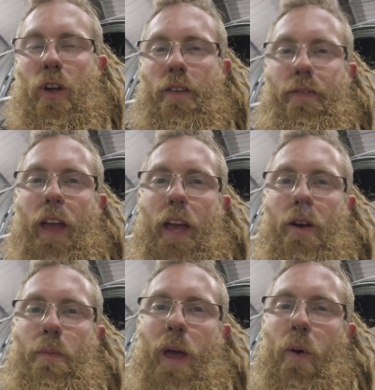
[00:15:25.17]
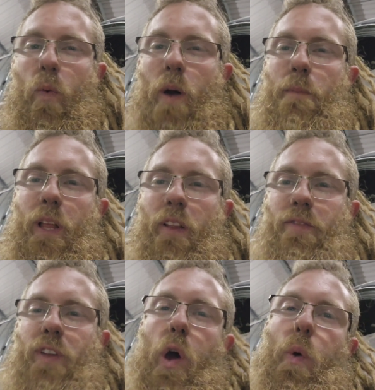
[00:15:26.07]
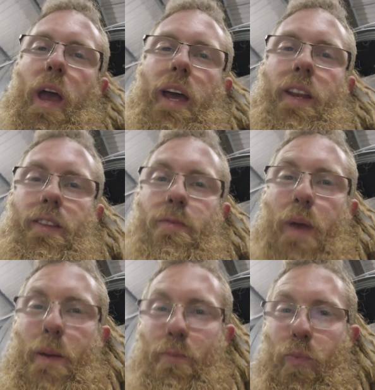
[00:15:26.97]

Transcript: I found about 1 mil of toe out is about